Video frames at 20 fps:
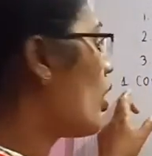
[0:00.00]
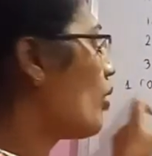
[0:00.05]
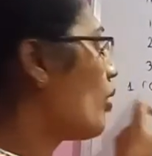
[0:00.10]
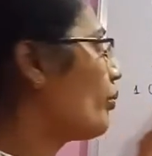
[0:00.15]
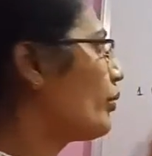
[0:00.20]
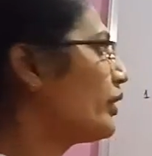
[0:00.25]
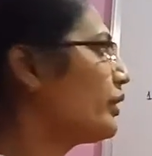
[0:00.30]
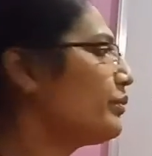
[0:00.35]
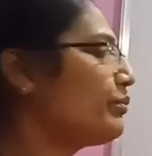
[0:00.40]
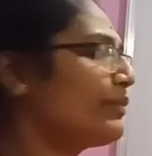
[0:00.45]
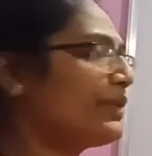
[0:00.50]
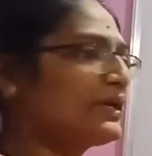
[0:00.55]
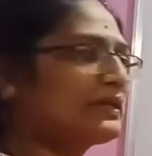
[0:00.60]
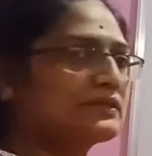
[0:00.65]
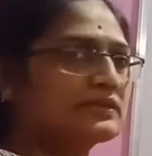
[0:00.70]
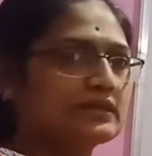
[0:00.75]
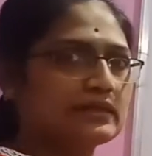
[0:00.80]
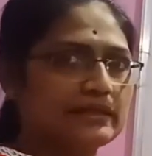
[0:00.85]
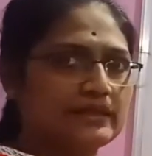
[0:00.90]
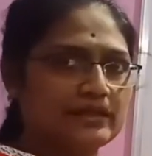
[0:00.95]
common
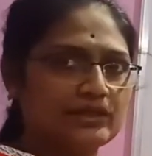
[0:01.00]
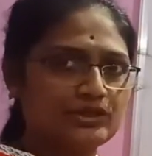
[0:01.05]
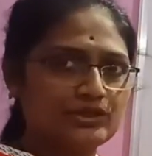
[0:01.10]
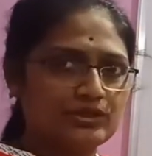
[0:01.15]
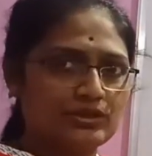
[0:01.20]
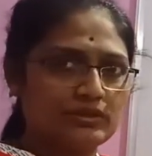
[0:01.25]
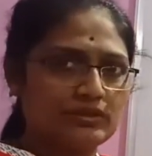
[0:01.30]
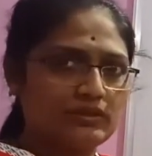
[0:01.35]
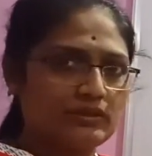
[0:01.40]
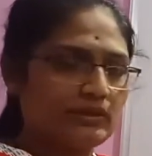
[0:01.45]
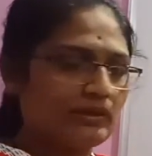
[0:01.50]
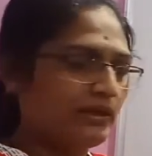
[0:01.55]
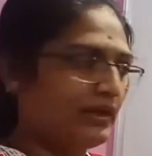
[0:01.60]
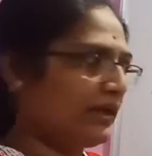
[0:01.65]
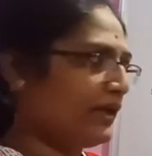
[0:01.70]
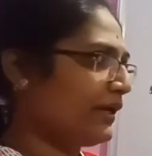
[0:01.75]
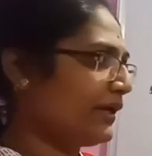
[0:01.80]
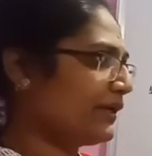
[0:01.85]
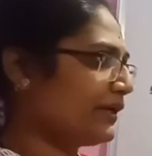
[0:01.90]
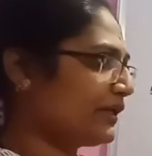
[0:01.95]
base connection.
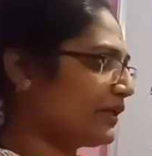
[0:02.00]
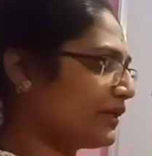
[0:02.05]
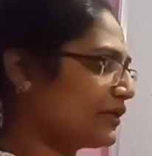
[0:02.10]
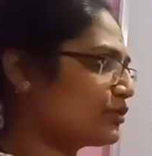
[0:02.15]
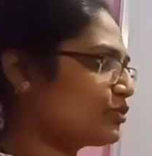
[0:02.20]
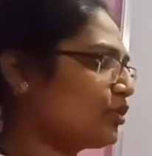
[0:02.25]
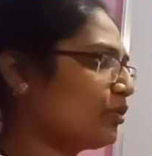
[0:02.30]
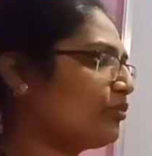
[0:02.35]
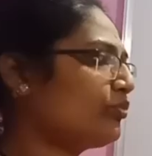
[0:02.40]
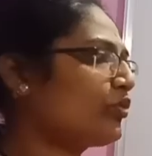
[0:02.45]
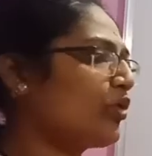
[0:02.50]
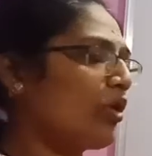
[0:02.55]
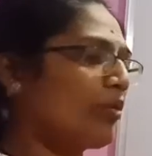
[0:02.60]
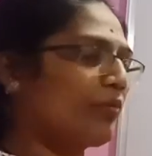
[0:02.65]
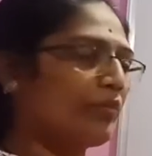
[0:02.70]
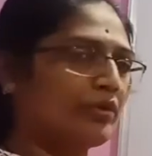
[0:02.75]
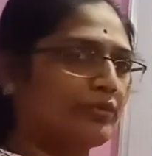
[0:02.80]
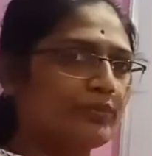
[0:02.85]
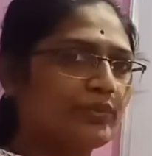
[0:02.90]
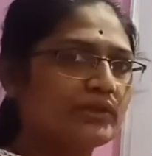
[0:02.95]
In case of
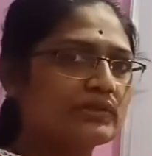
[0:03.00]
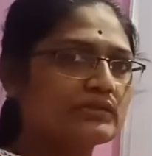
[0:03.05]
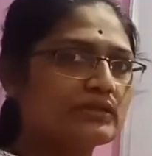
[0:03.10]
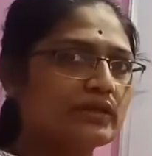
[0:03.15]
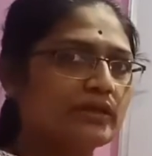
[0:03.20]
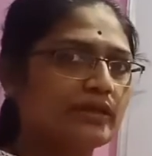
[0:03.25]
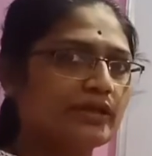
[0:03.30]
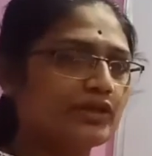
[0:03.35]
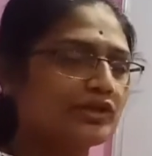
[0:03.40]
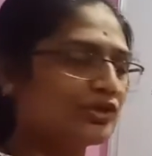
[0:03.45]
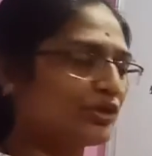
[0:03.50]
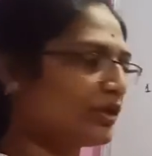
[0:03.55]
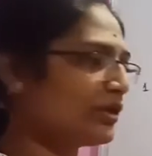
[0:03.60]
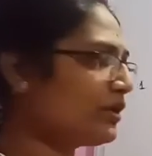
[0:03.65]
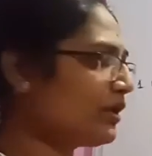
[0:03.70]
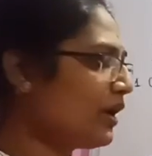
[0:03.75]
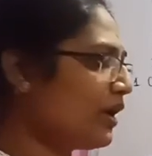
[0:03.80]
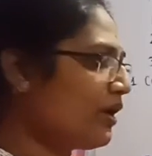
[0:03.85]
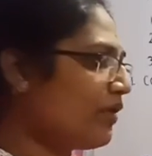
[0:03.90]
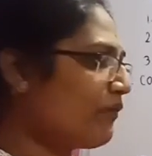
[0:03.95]
common base
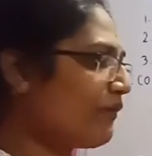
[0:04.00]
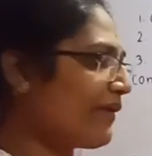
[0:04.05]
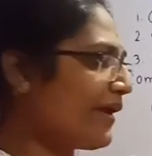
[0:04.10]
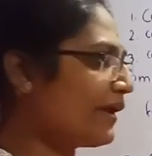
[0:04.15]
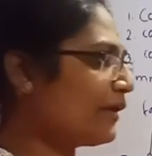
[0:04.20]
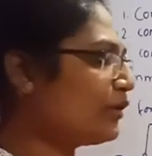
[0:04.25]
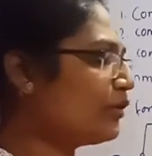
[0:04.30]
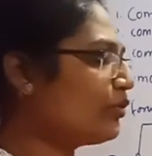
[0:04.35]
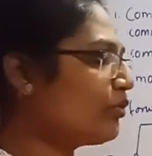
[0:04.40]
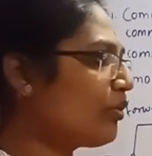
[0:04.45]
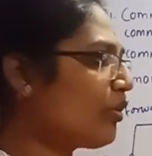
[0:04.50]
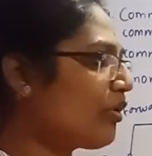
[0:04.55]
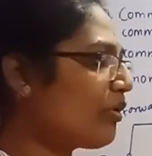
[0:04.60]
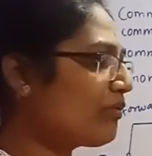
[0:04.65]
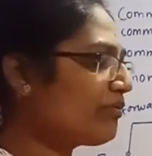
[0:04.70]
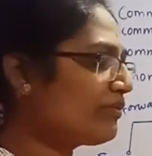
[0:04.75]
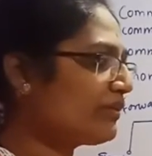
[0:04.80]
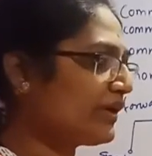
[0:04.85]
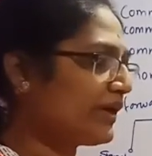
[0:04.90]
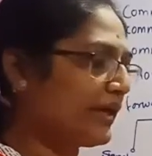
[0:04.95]
connection, value
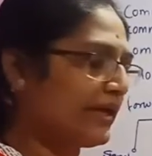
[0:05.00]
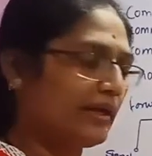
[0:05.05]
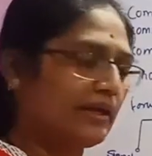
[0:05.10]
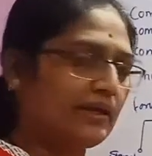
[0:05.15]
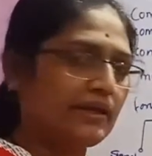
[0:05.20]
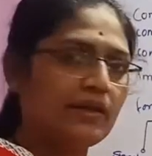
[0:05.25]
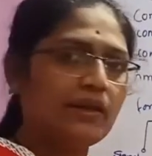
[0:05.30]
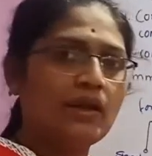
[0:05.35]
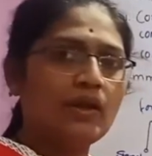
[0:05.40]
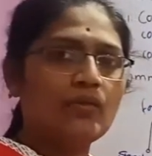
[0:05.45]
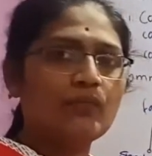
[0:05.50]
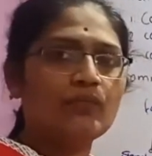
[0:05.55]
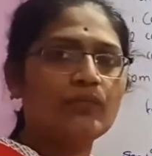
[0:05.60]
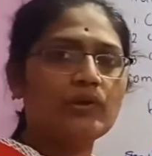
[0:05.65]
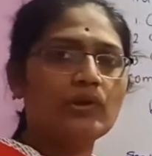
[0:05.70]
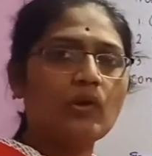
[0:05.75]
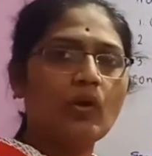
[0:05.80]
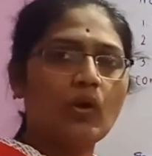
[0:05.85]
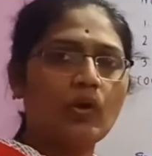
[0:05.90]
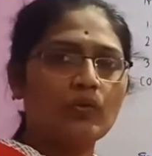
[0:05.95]
of gain
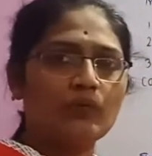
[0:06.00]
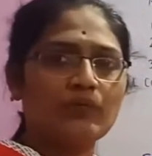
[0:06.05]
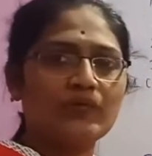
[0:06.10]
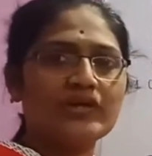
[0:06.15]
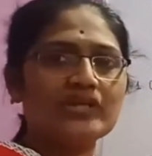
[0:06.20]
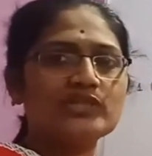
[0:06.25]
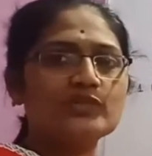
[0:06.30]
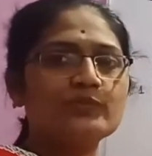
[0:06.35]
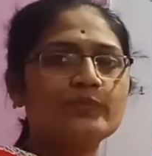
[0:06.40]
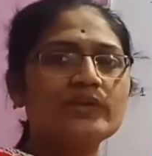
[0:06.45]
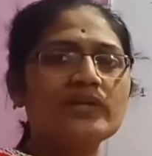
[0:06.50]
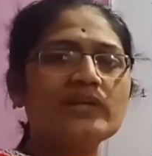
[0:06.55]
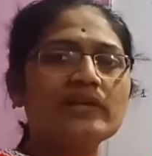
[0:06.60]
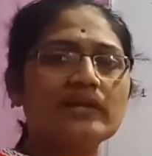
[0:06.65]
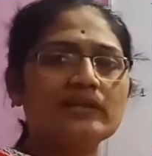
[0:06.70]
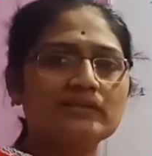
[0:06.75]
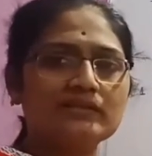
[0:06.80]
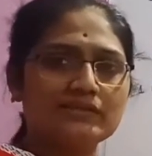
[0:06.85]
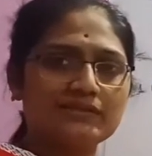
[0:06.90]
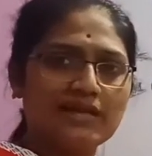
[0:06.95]
will always be
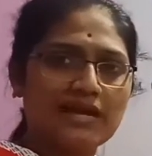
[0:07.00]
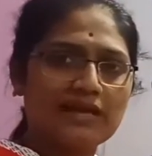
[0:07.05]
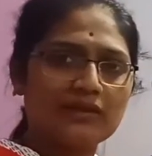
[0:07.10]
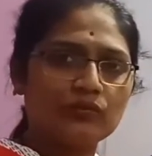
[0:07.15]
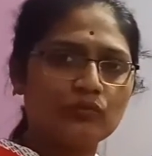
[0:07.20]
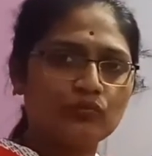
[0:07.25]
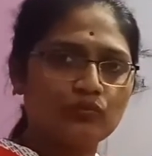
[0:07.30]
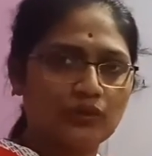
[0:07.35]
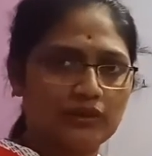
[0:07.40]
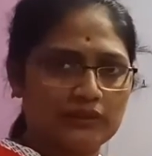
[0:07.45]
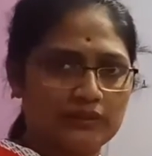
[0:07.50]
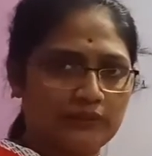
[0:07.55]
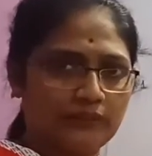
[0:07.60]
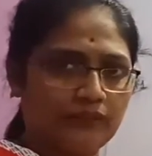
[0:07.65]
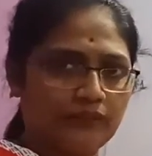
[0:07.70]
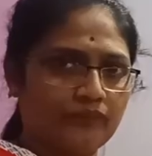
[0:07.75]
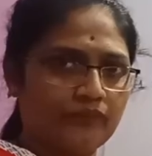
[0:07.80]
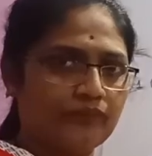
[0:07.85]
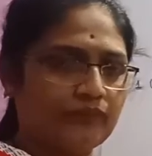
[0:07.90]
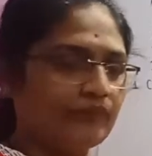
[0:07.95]
less than 1.
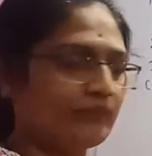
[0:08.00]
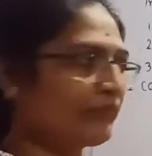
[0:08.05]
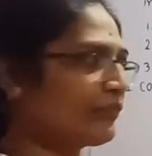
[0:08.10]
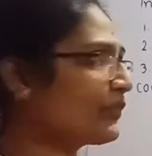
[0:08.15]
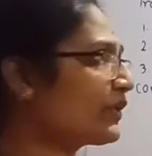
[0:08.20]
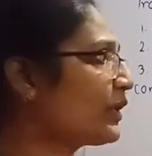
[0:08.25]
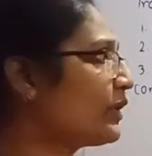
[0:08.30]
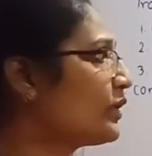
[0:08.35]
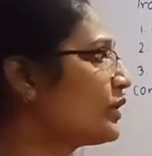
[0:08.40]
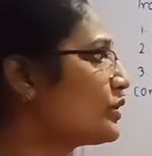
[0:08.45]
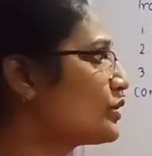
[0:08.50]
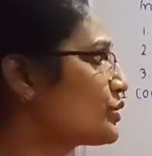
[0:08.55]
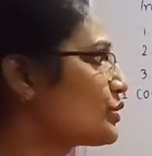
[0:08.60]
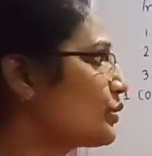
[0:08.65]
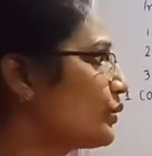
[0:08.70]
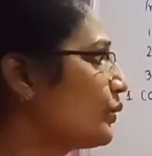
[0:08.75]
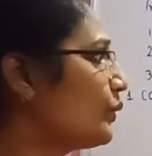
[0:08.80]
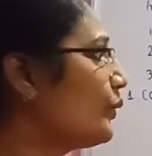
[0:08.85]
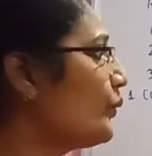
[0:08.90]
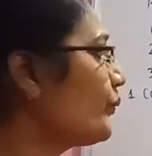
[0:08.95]

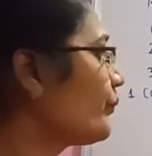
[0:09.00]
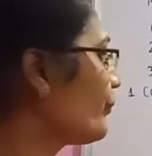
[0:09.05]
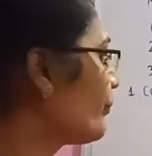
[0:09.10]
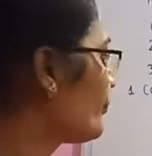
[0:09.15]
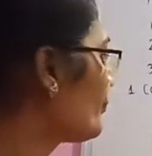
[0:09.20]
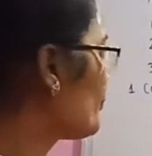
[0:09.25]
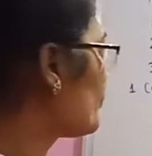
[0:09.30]
So